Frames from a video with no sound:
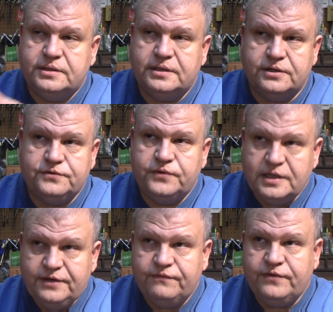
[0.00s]
There's
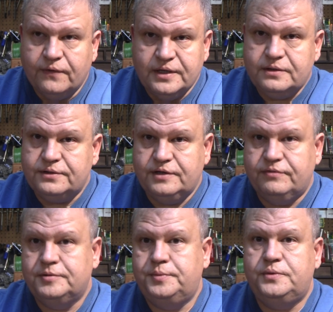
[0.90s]
really very little
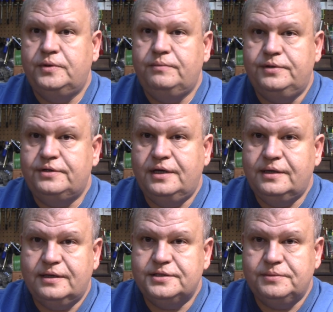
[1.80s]
difference between butane
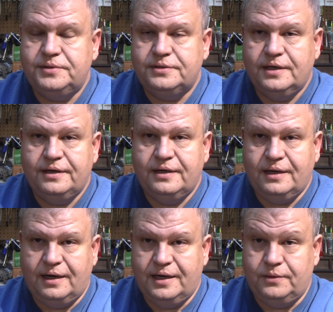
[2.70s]
and isobutane.
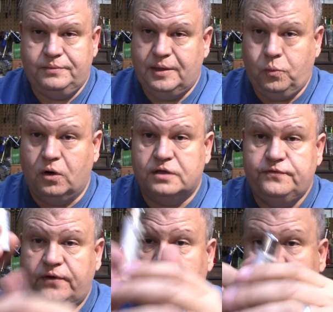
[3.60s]
It works
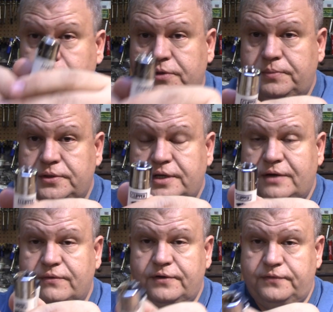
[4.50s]
fine with
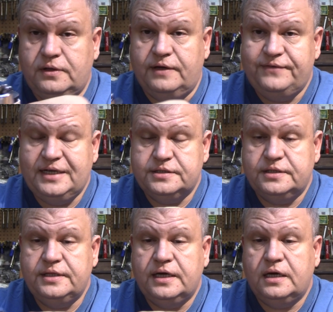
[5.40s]
butane refill. I've
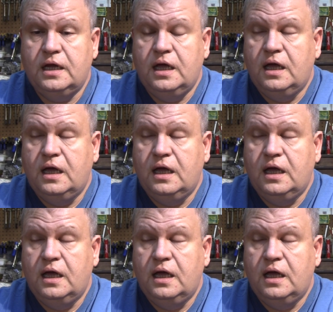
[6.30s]
tested that.